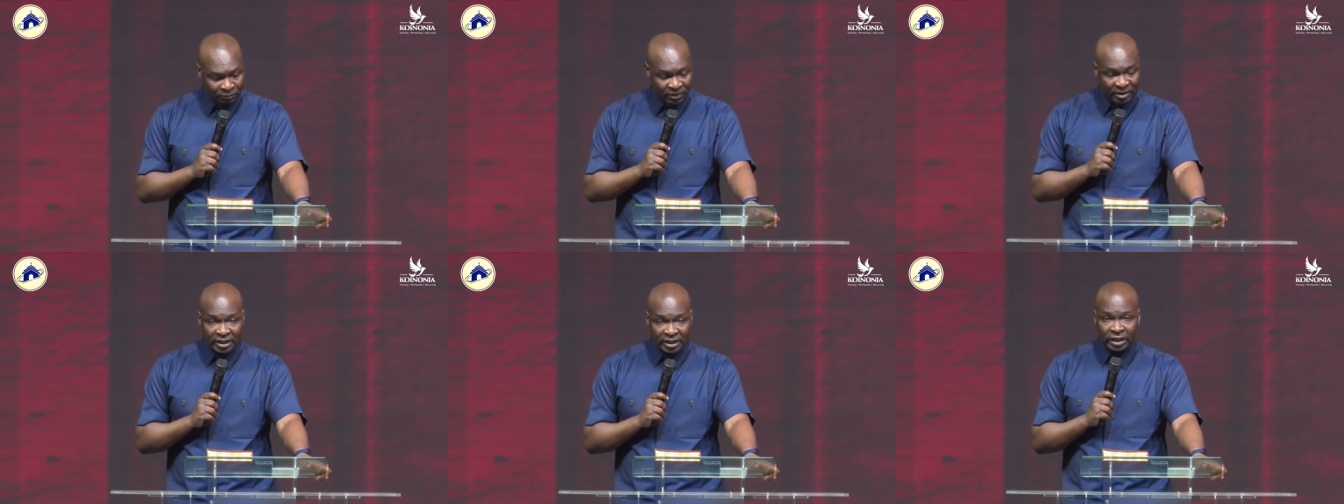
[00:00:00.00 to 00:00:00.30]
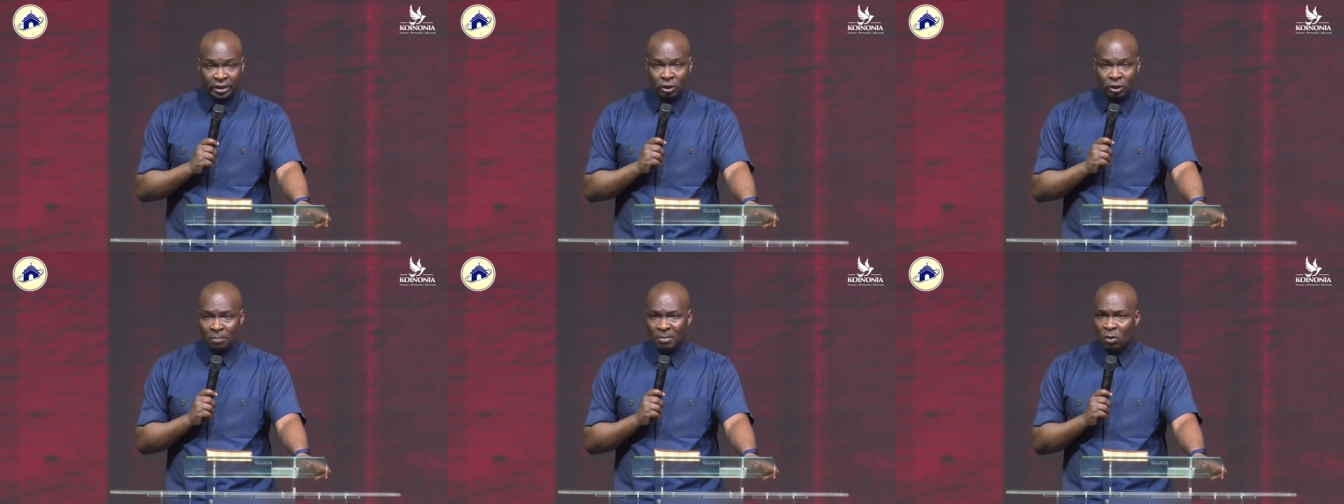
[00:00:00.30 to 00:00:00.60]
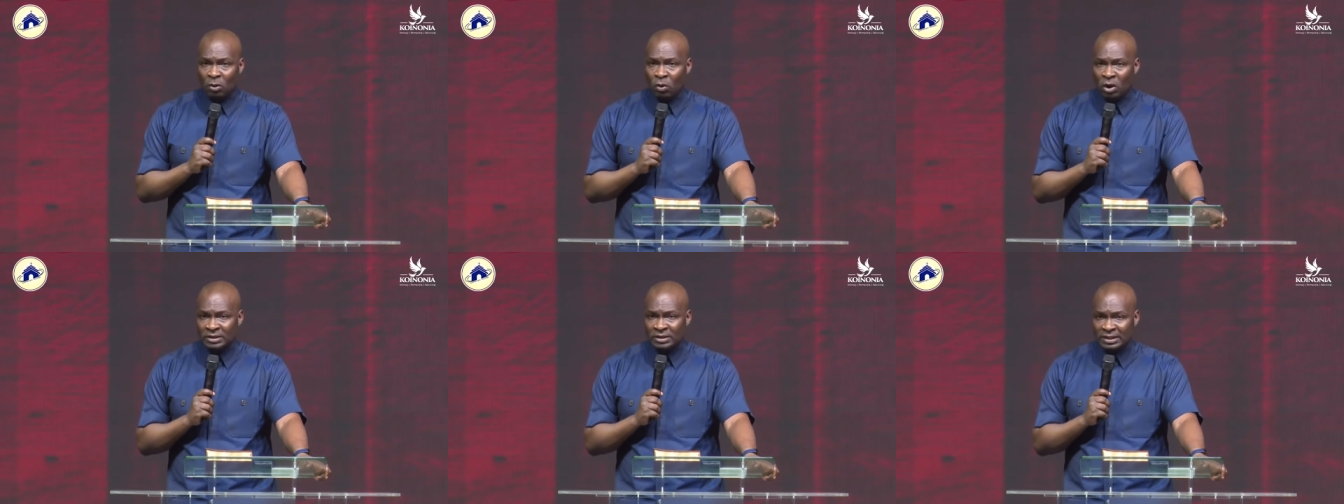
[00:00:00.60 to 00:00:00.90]
The
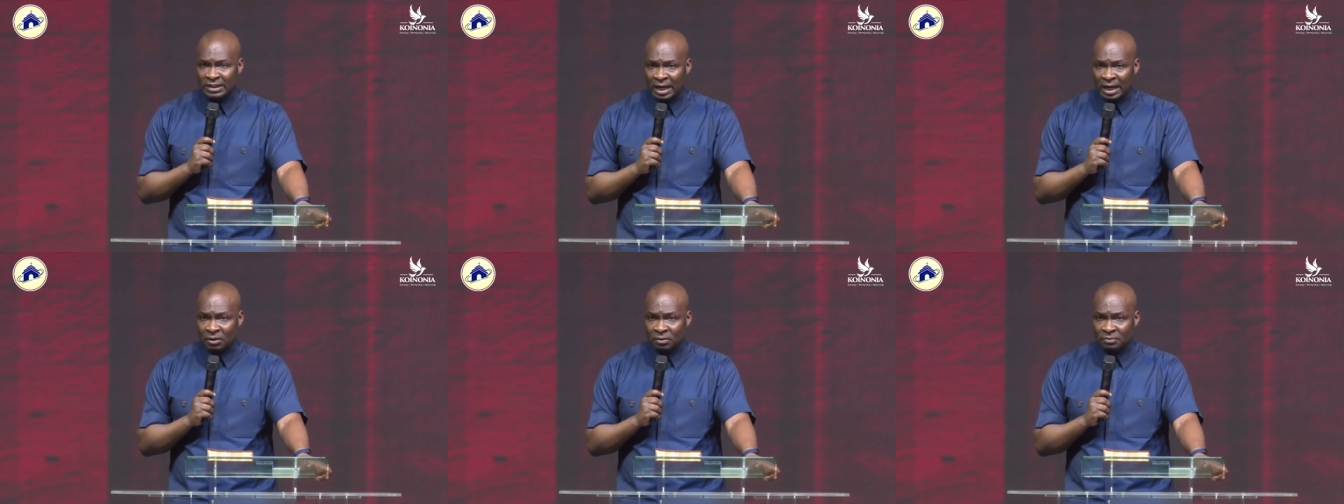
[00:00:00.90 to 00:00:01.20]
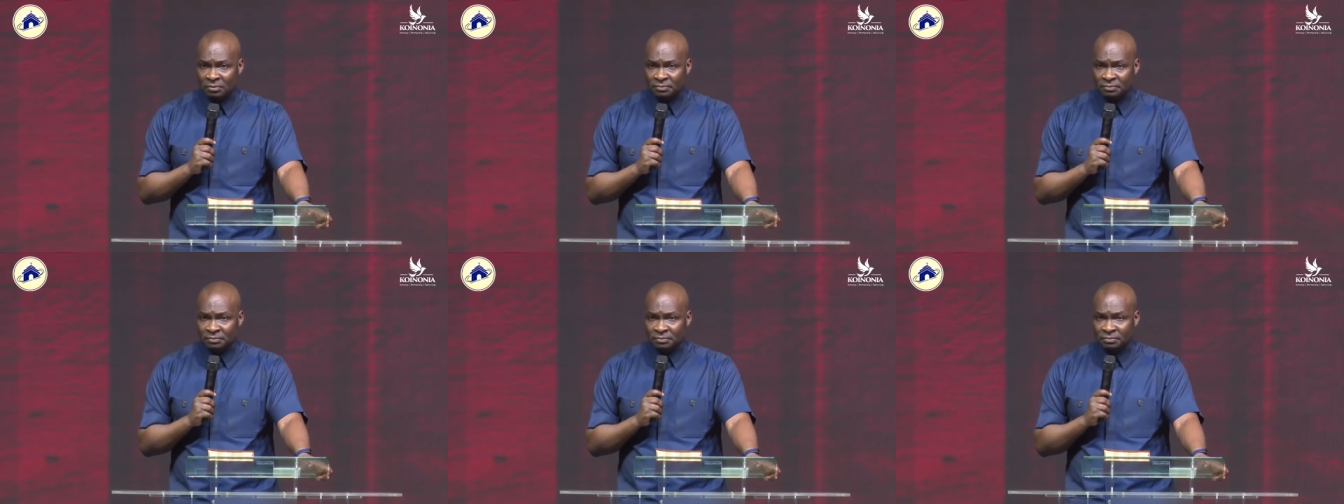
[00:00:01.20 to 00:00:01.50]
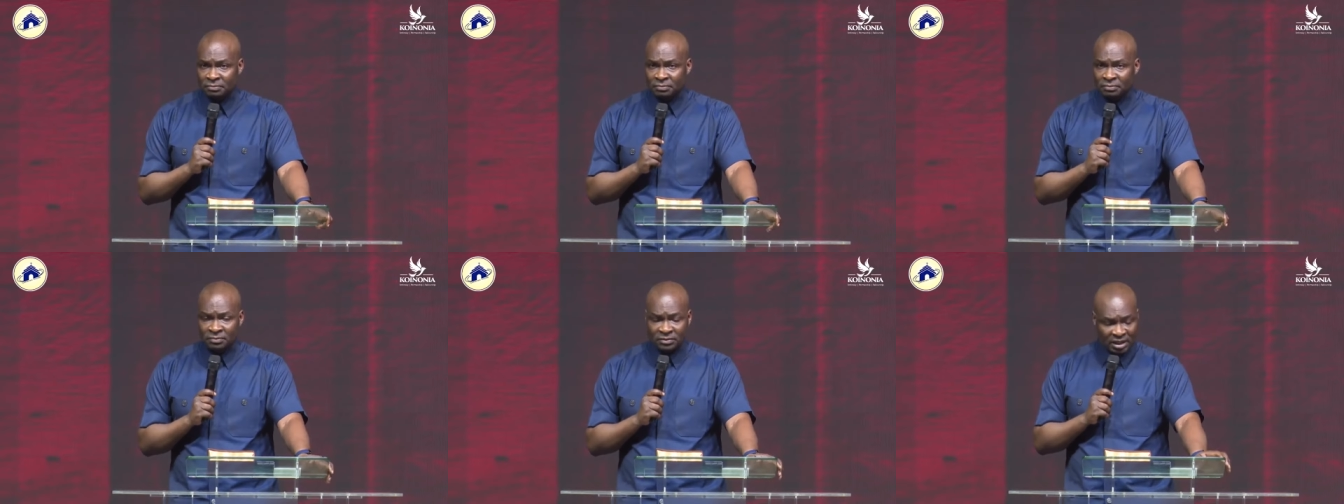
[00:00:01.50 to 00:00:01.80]
number what now?
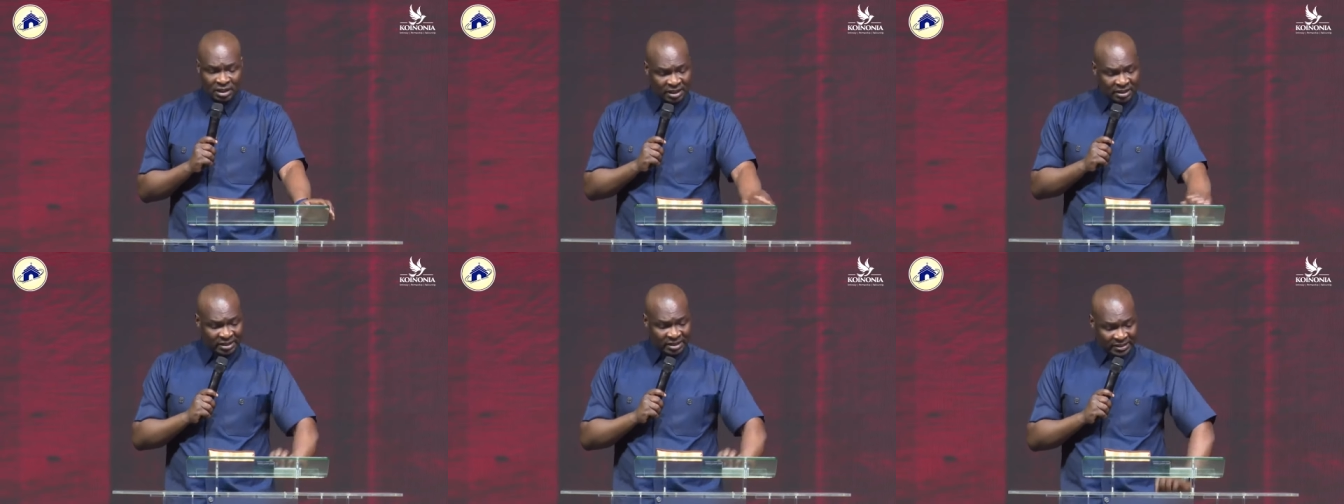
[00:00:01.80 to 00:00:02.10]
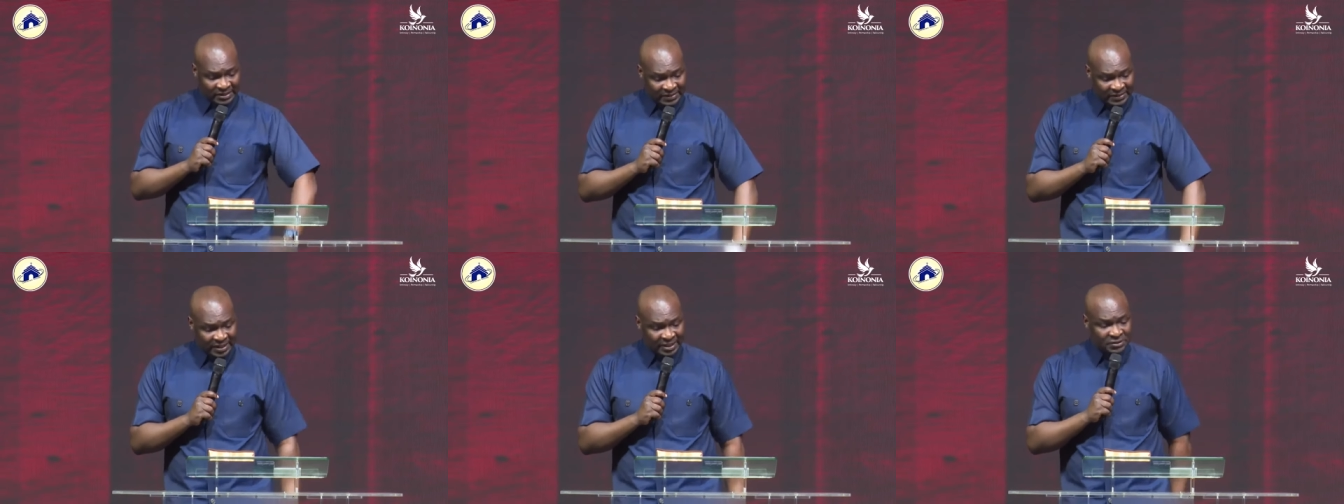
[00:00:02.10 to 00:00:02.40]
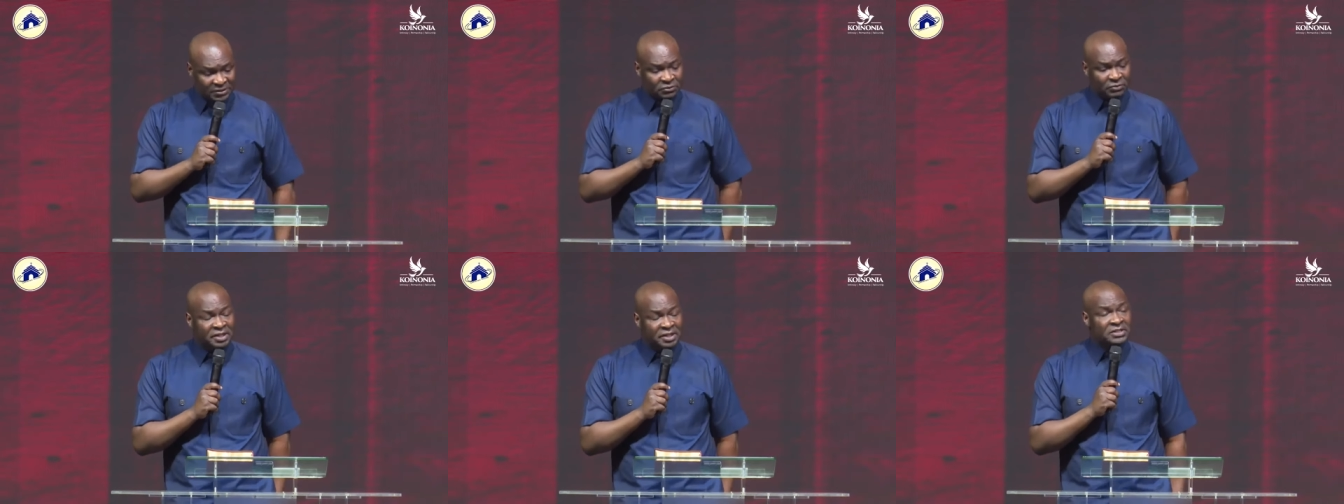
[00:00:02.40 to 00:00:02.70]
The
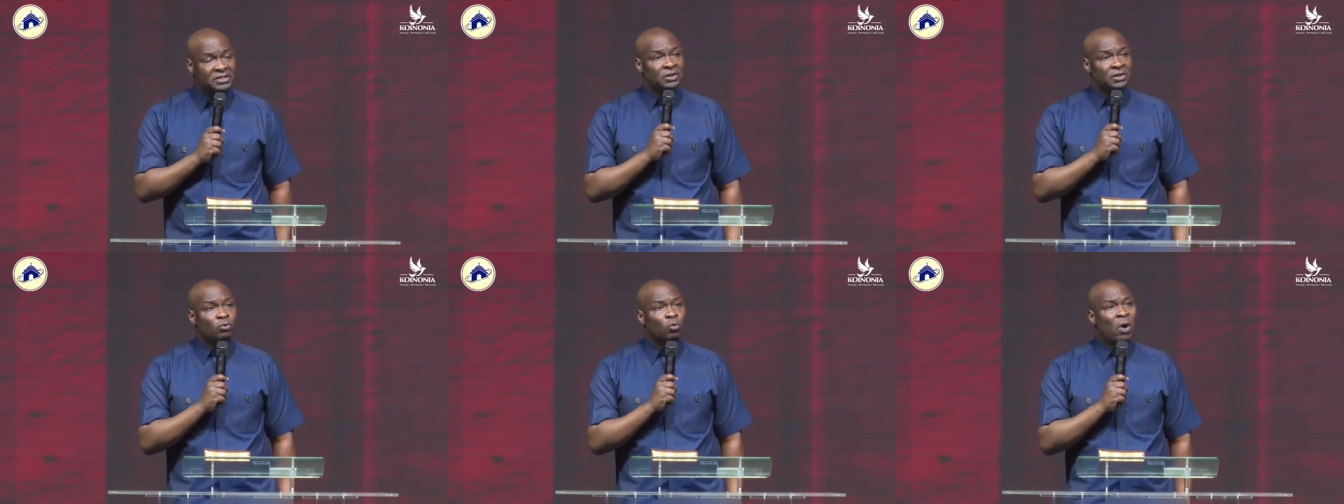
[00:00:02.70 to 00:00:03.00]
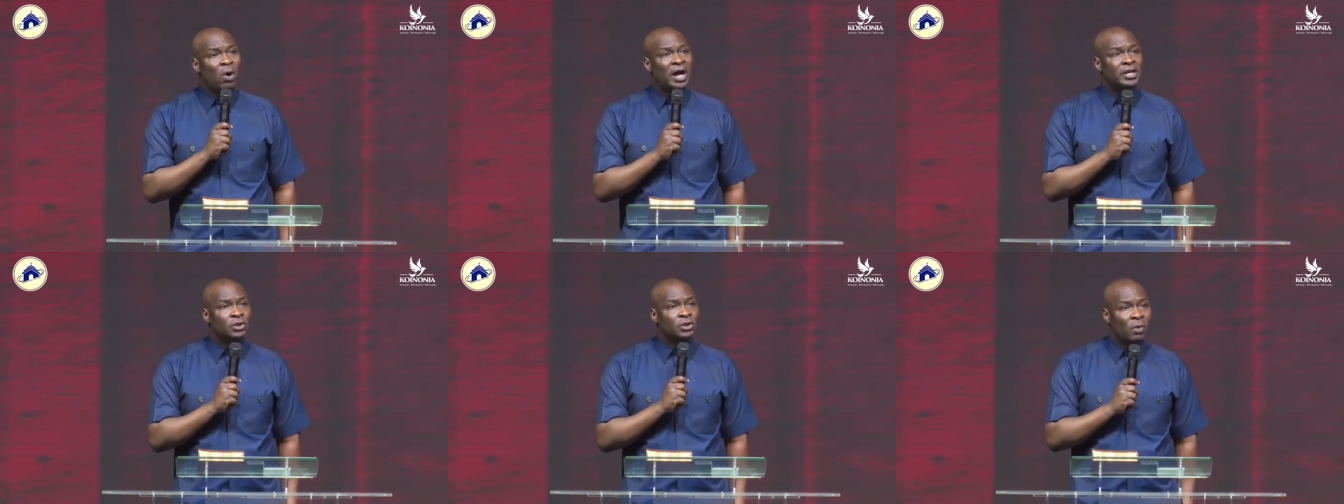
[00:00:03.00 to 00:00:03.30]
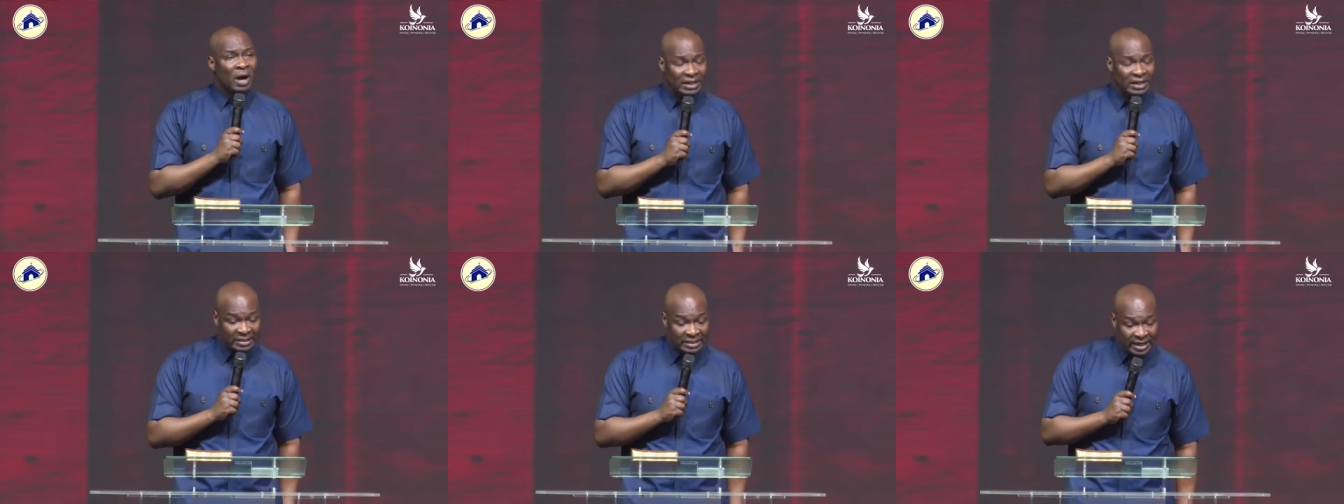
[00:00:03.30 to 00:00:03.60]
sixth reason why
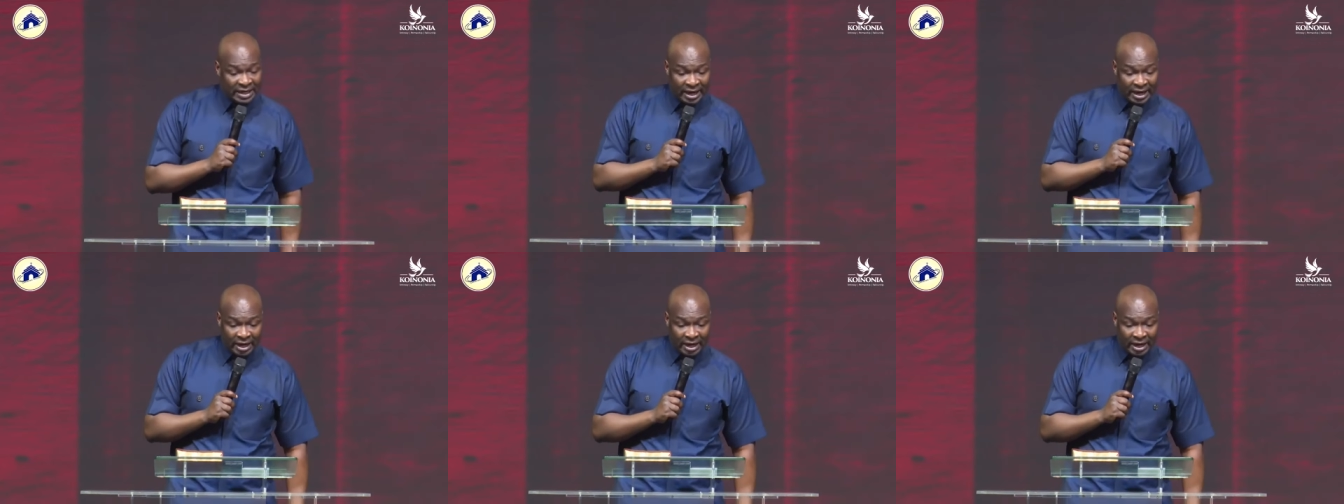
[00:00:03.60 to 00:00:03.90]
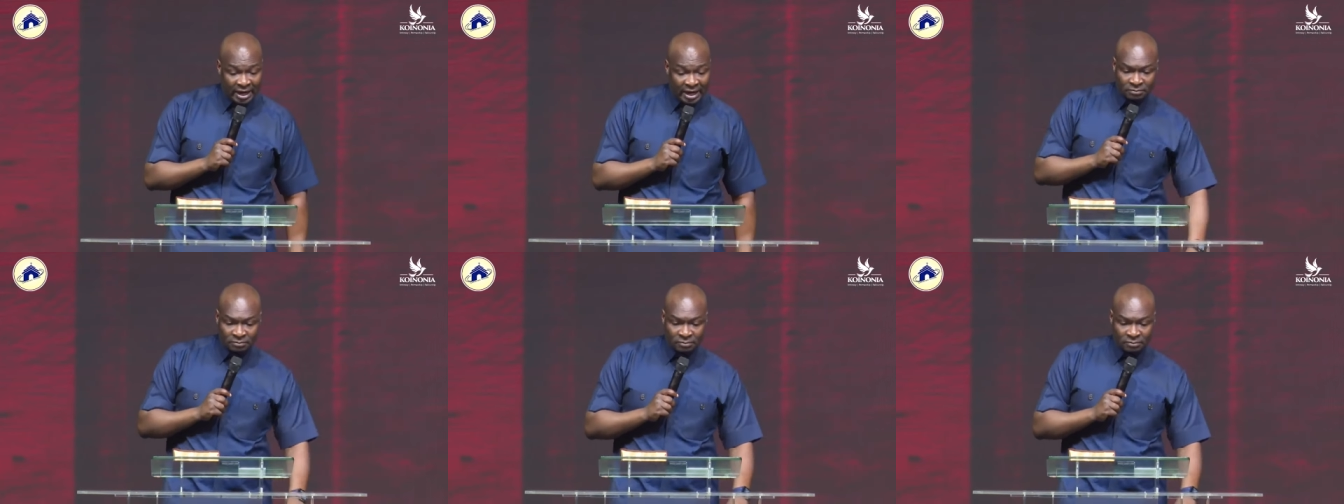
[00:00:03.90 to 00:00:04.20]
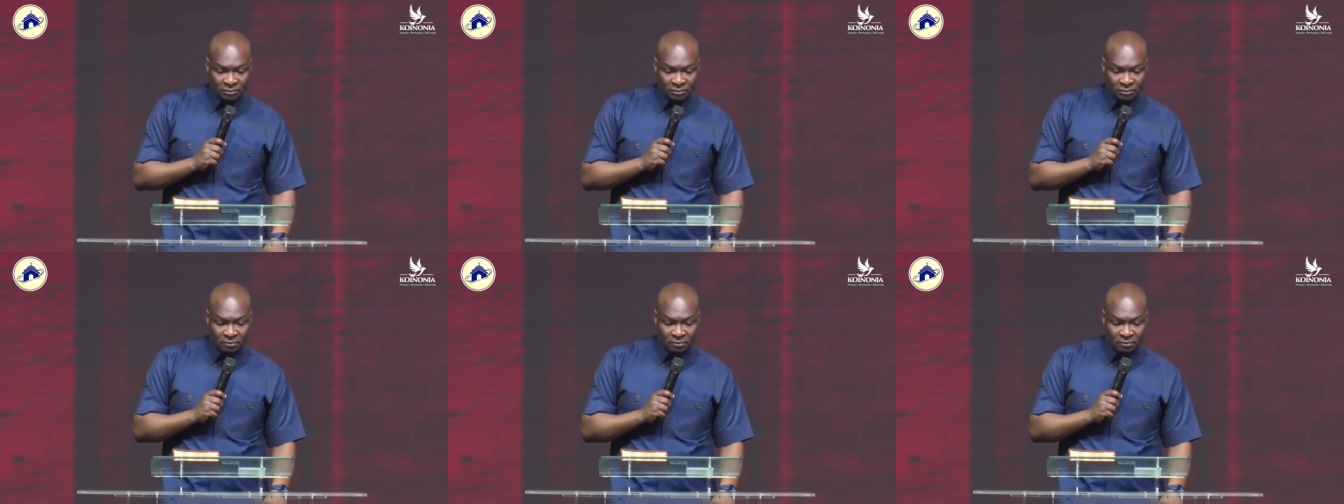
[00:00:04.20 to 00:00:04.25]
you are here